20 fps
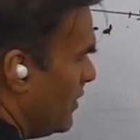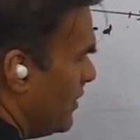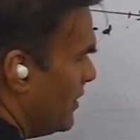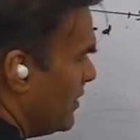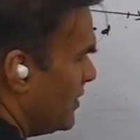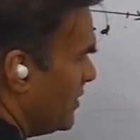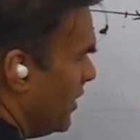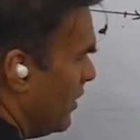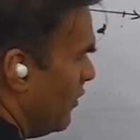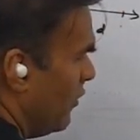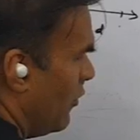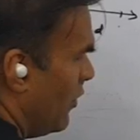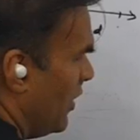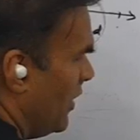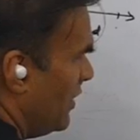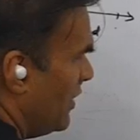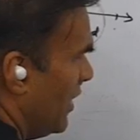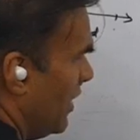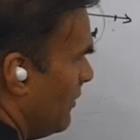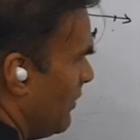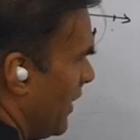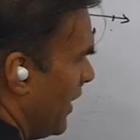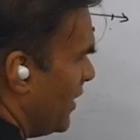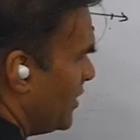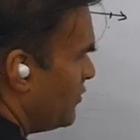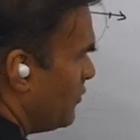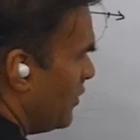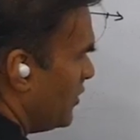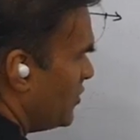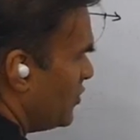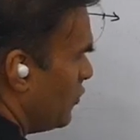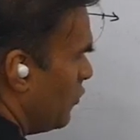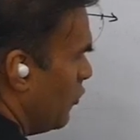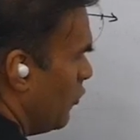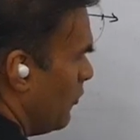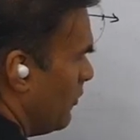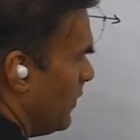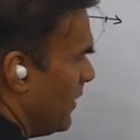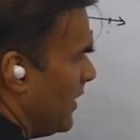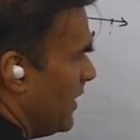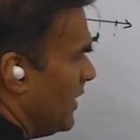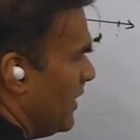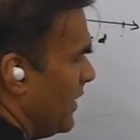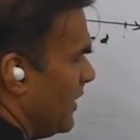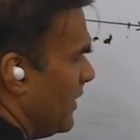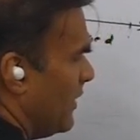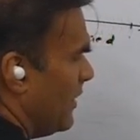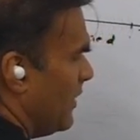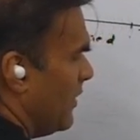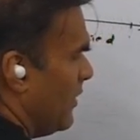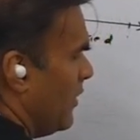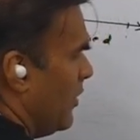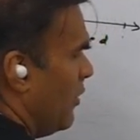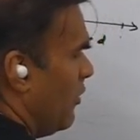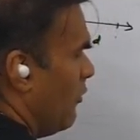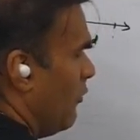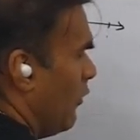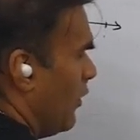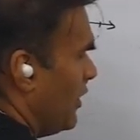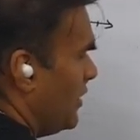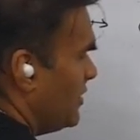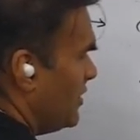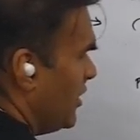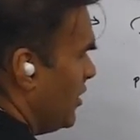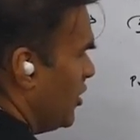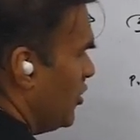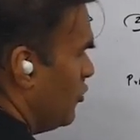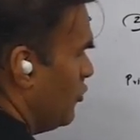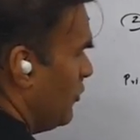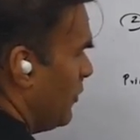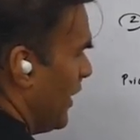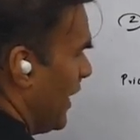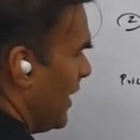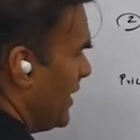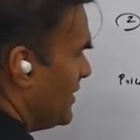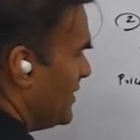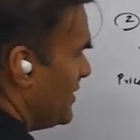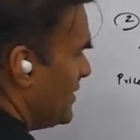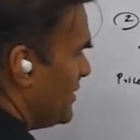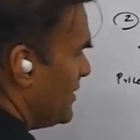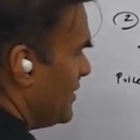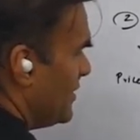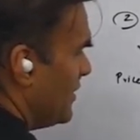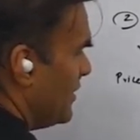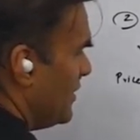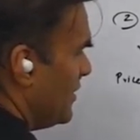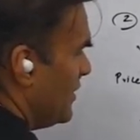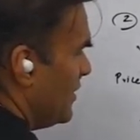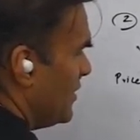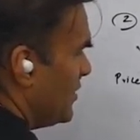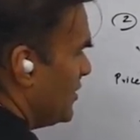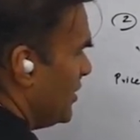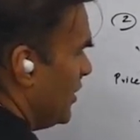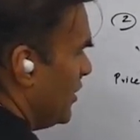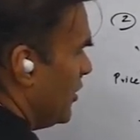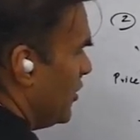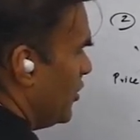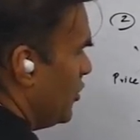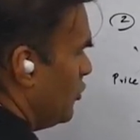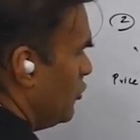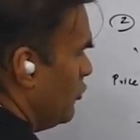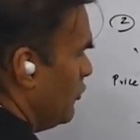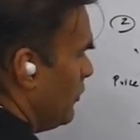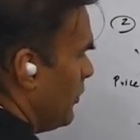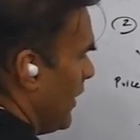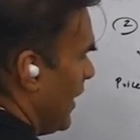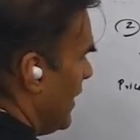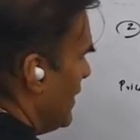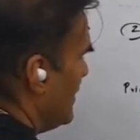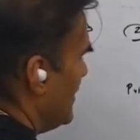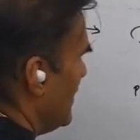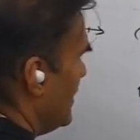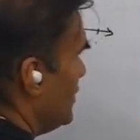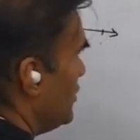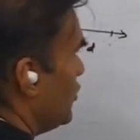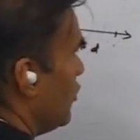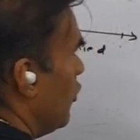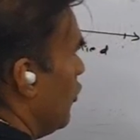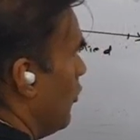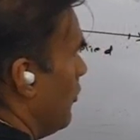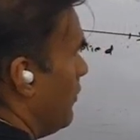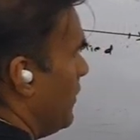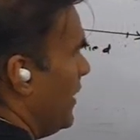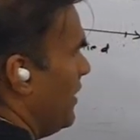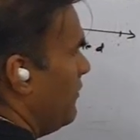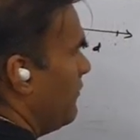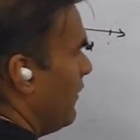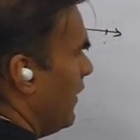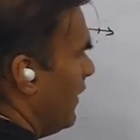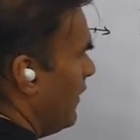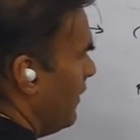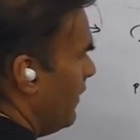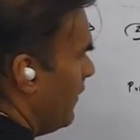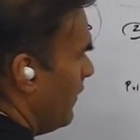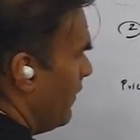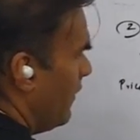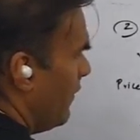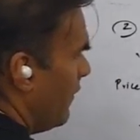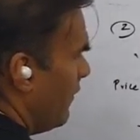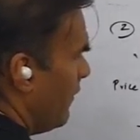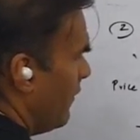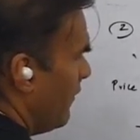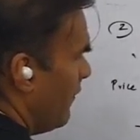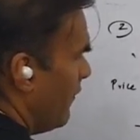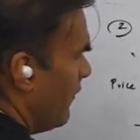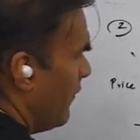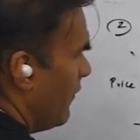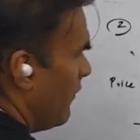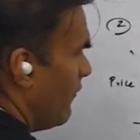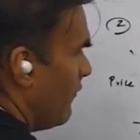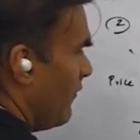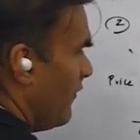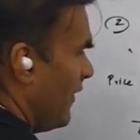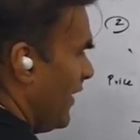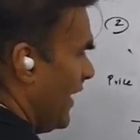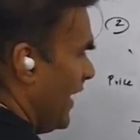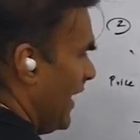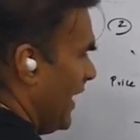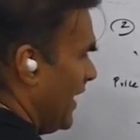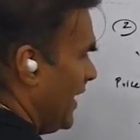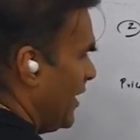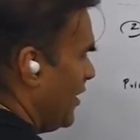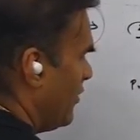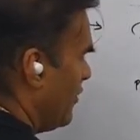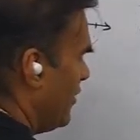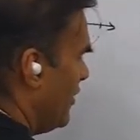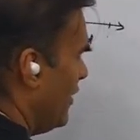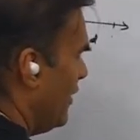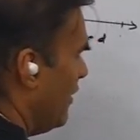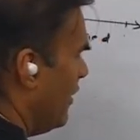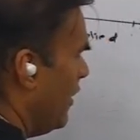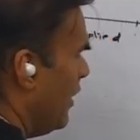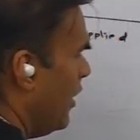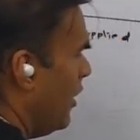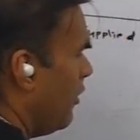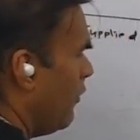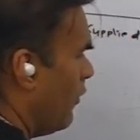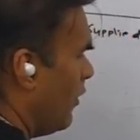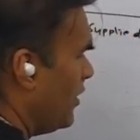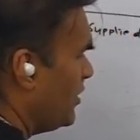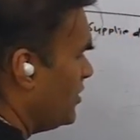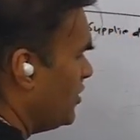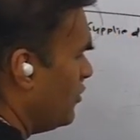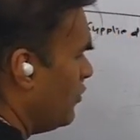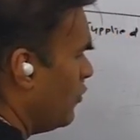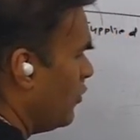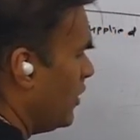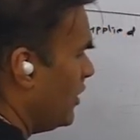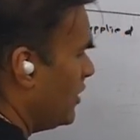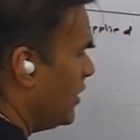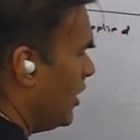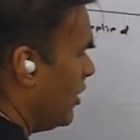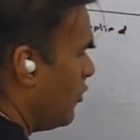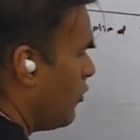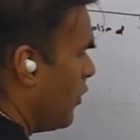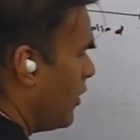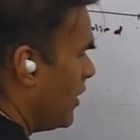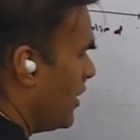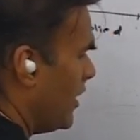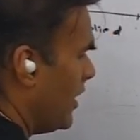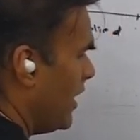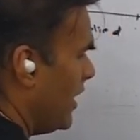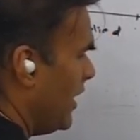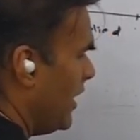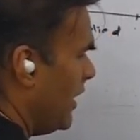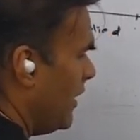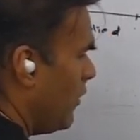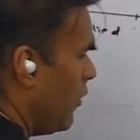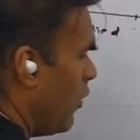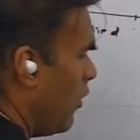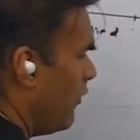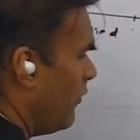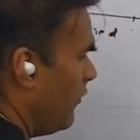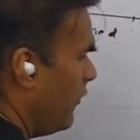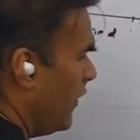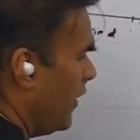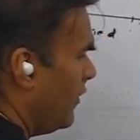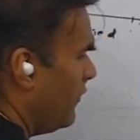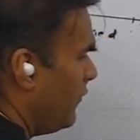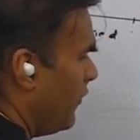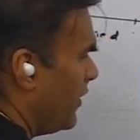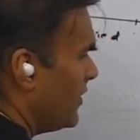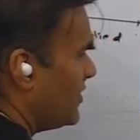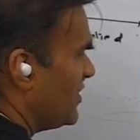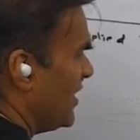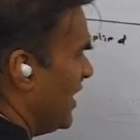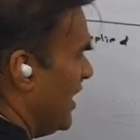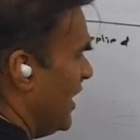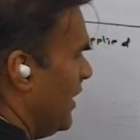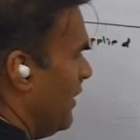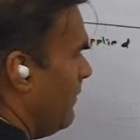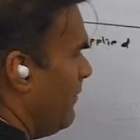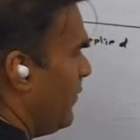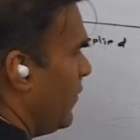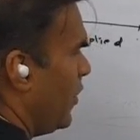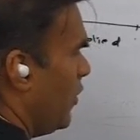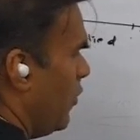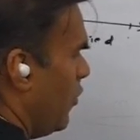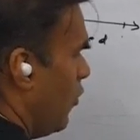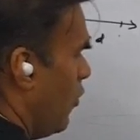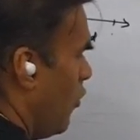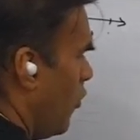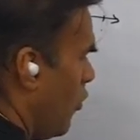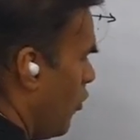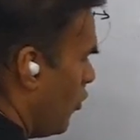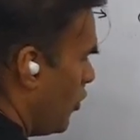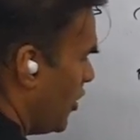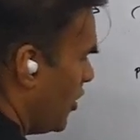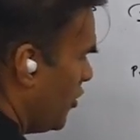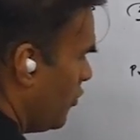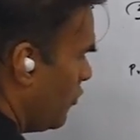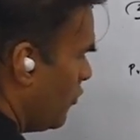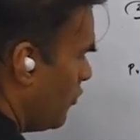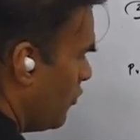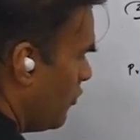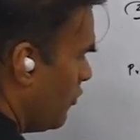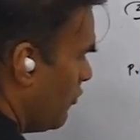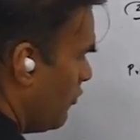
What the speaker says: So original price was OP. What is the new price? So new price is OP1. Very good. What is the original quantity offered for sale? OQ.